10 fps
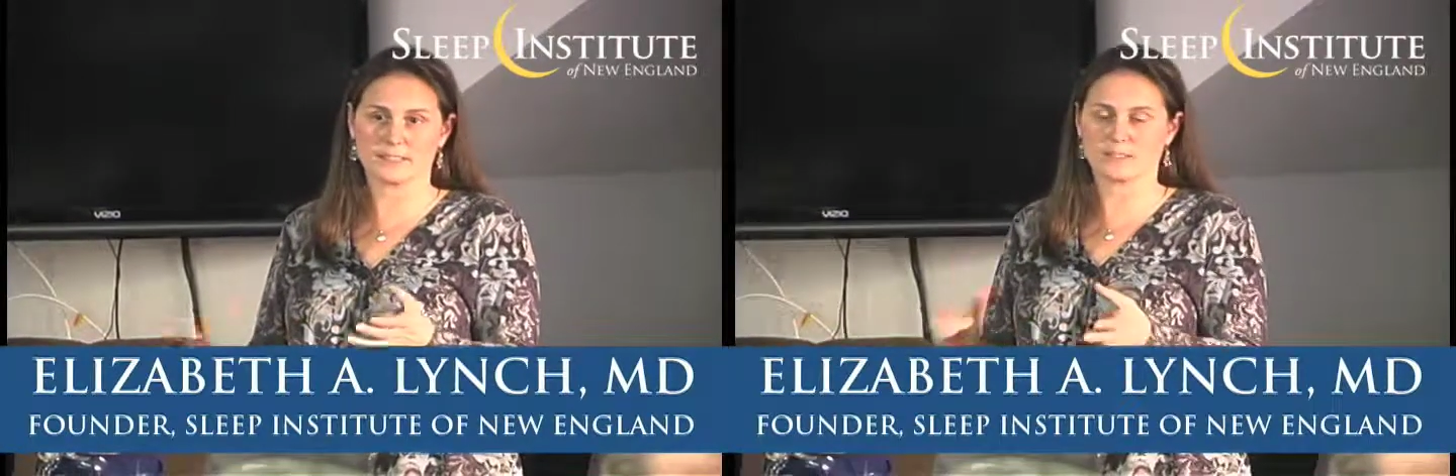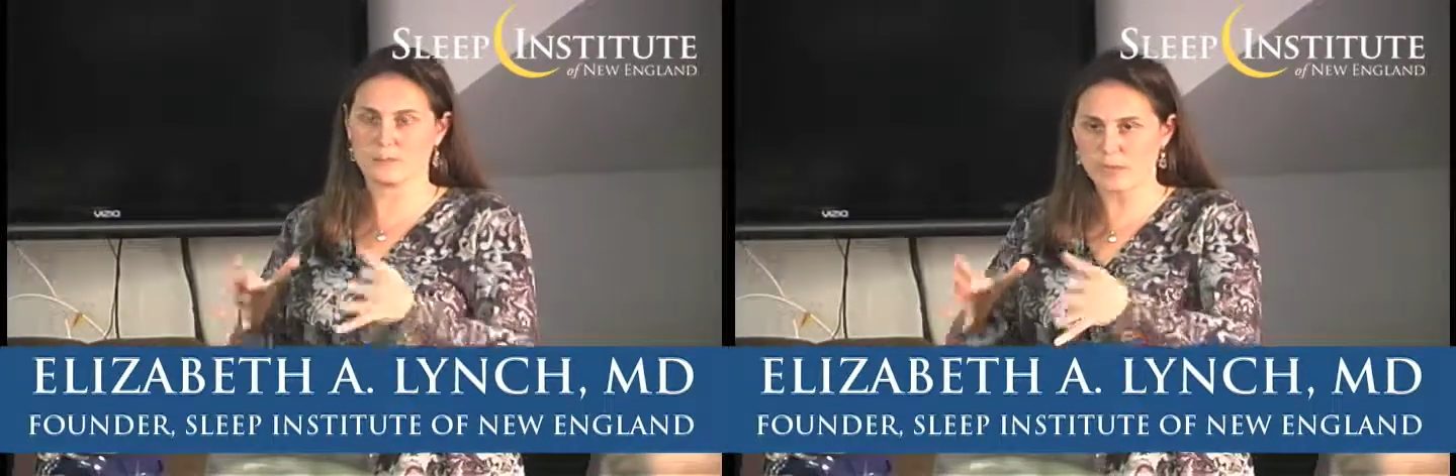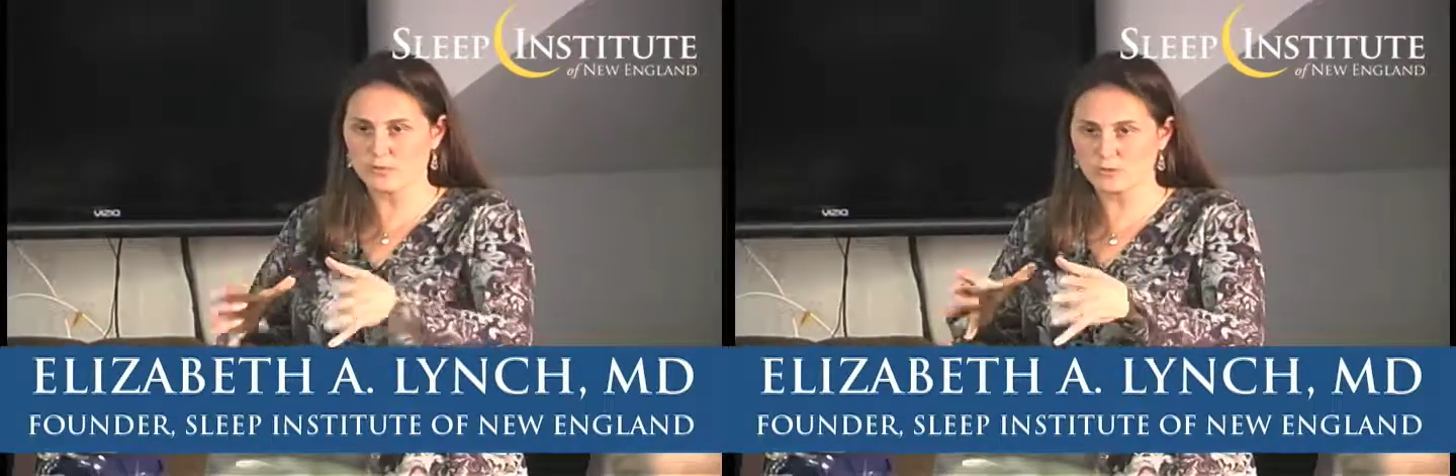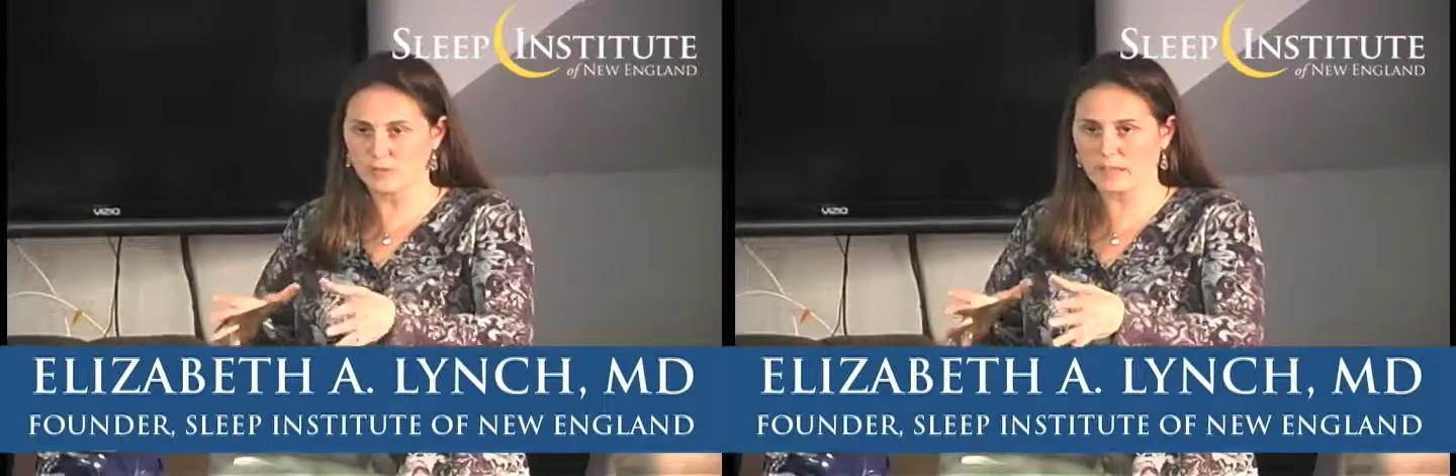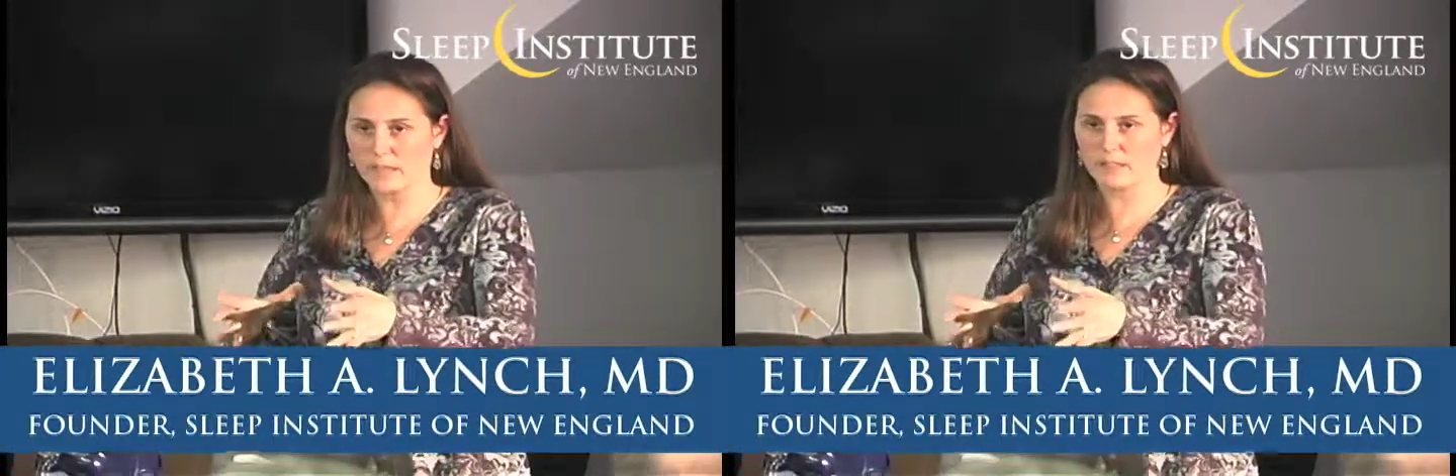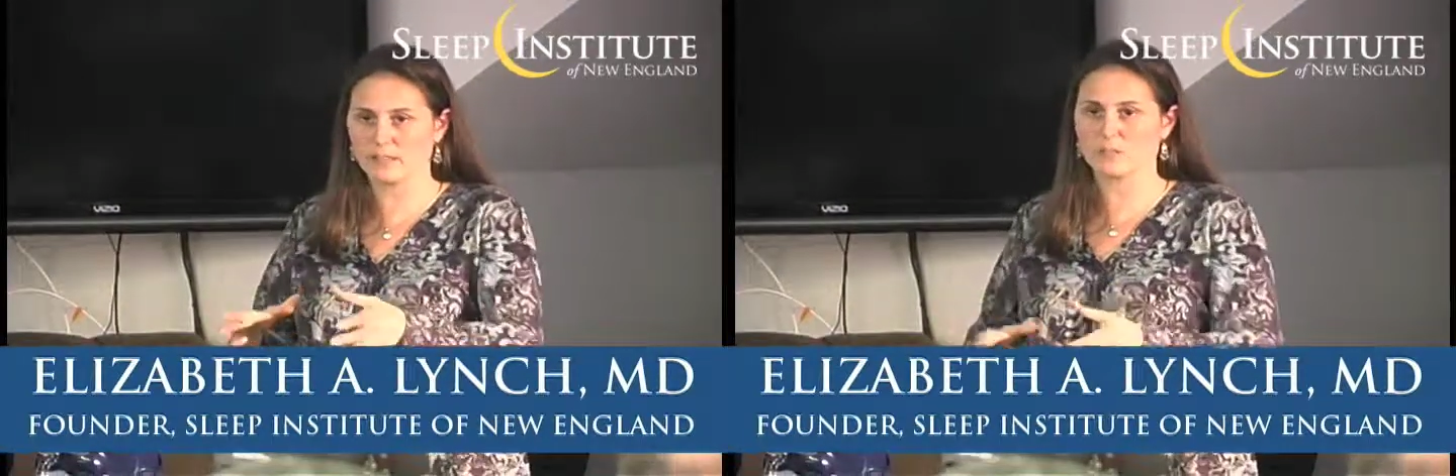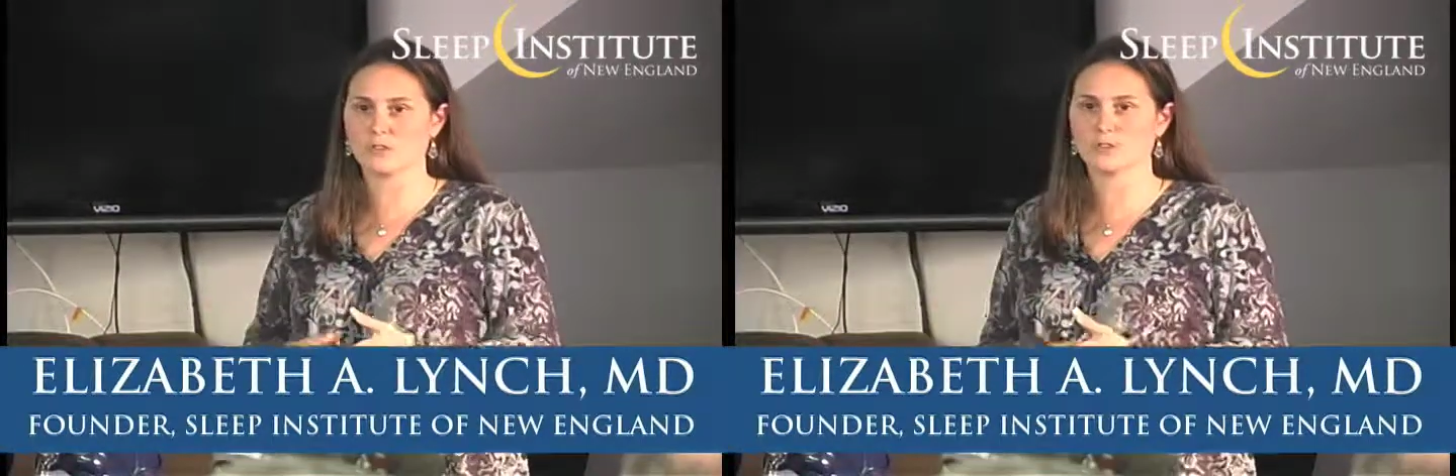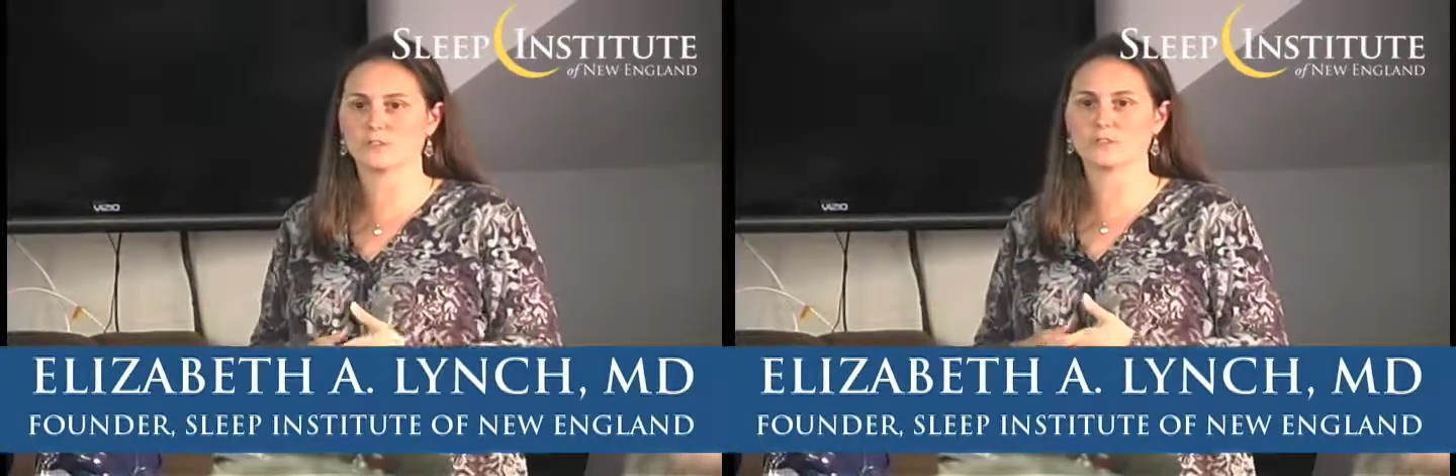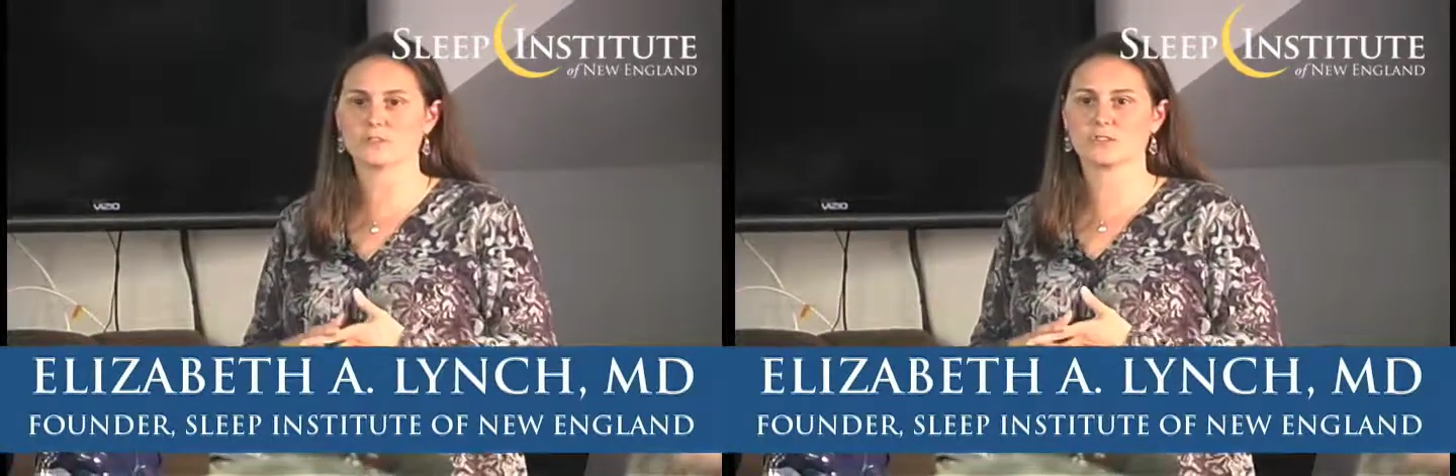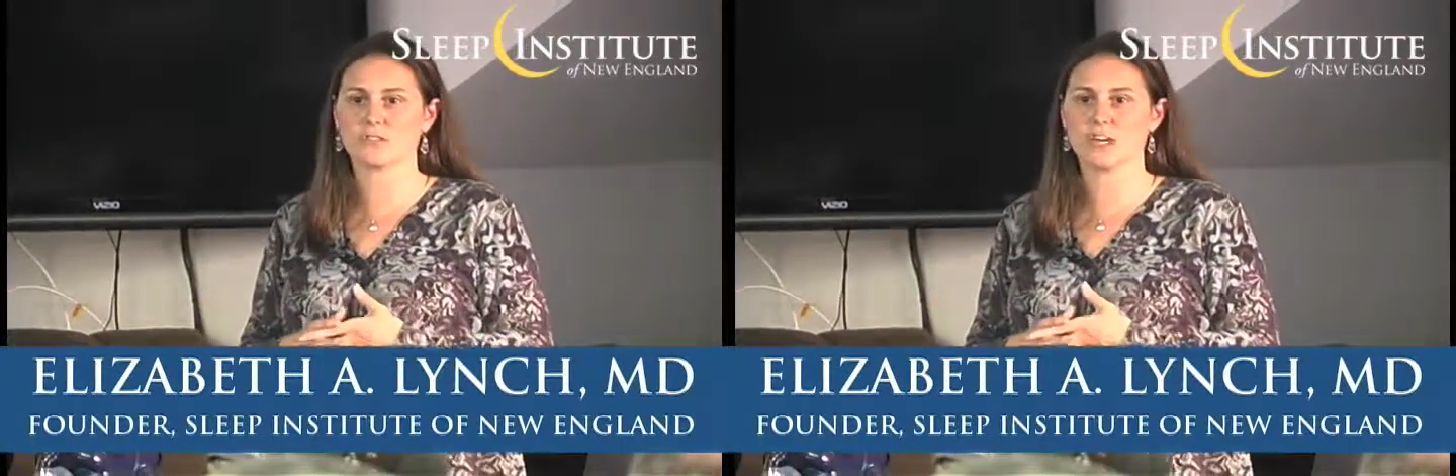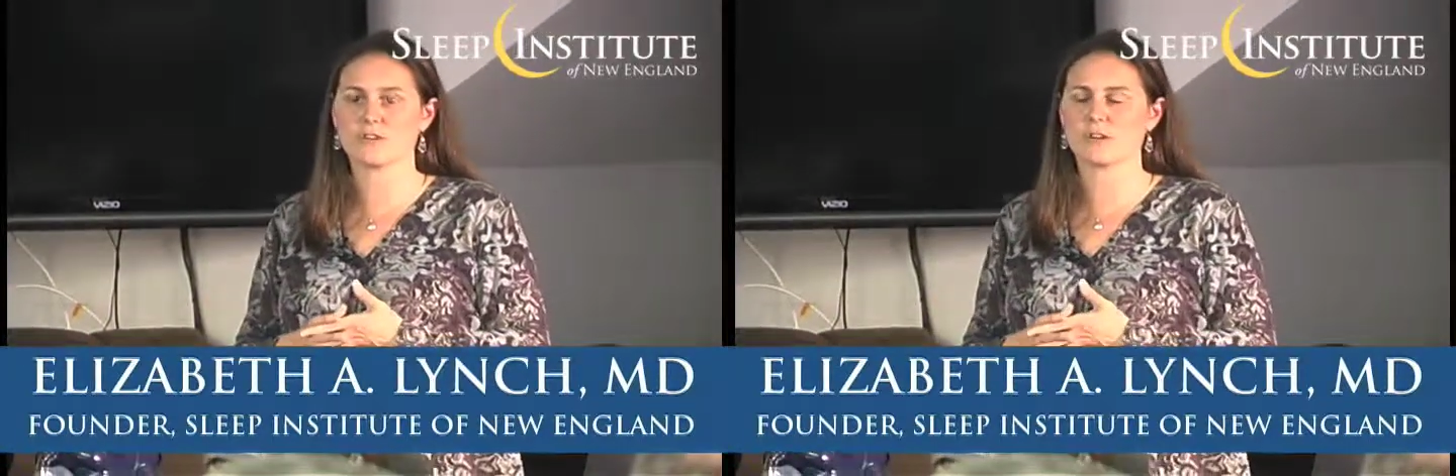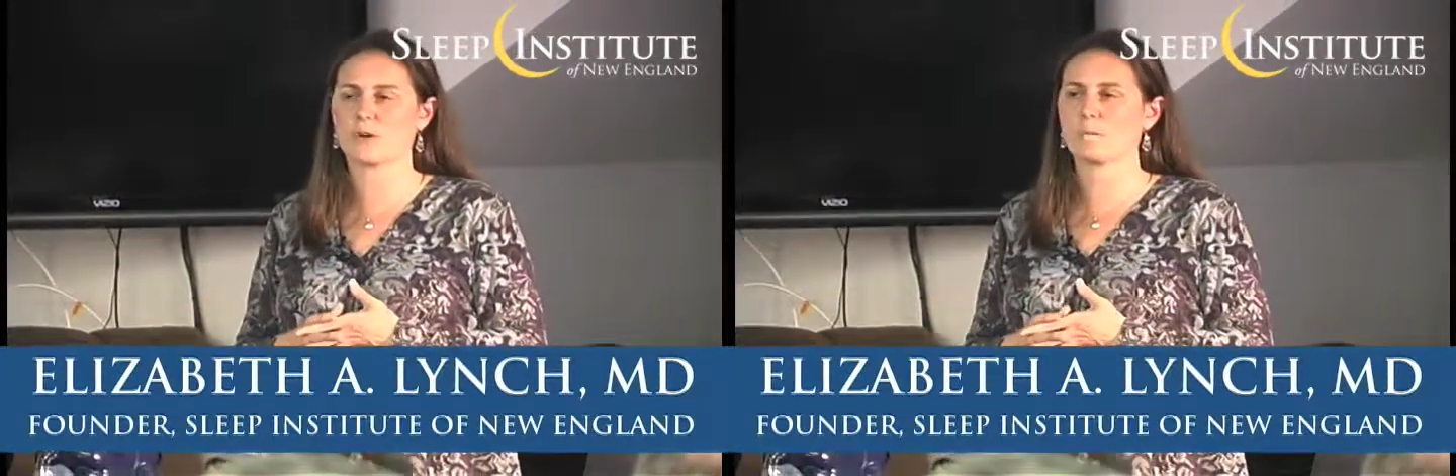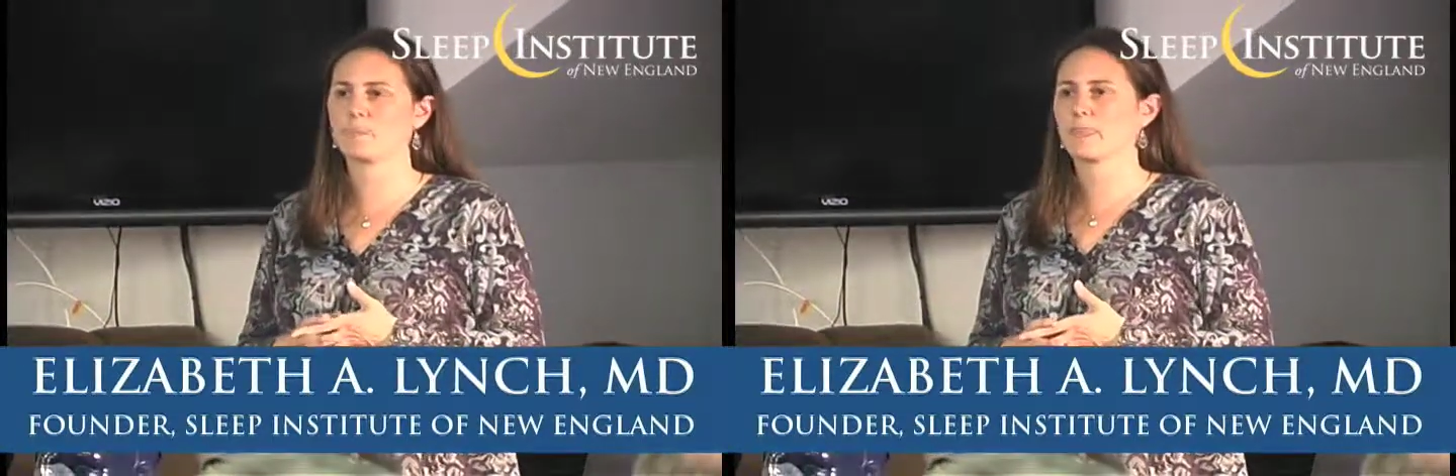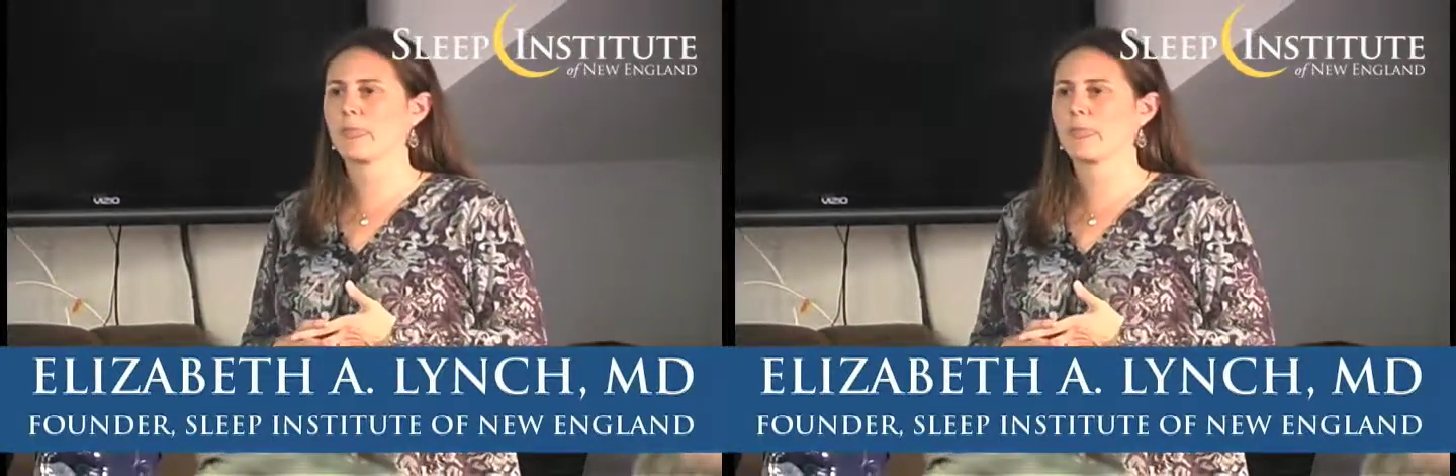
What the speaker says: It depends on that clinical scenario.